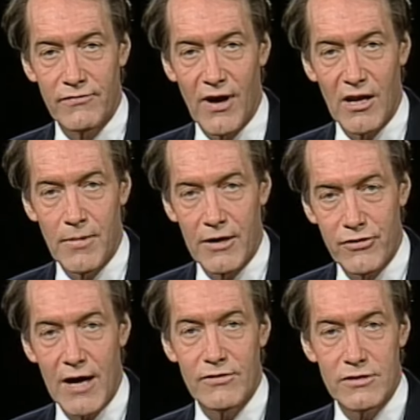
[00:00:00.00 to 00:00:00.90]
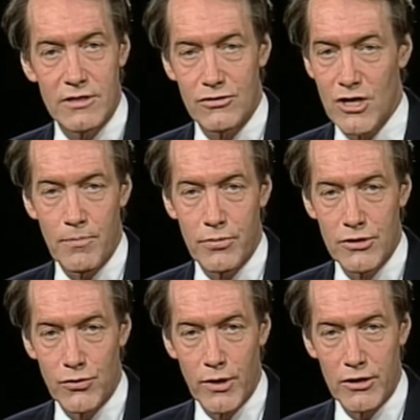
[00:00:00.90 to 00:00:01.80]
followed by Travesties,
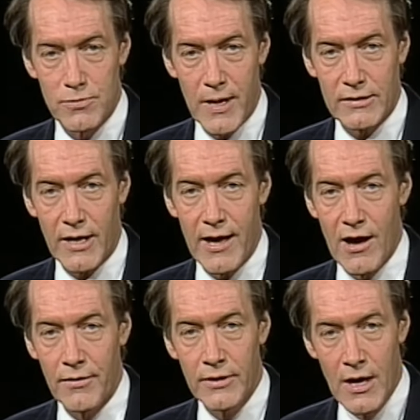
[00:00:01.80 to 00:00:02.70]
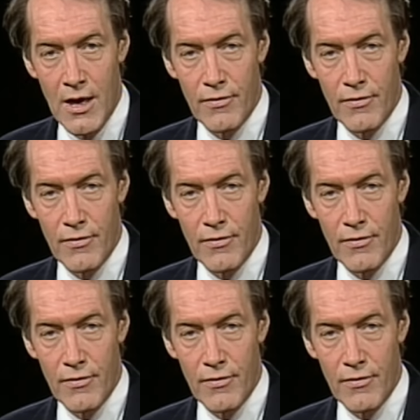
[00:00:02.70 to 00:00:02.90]
Jumpers, Real Inspector Hound,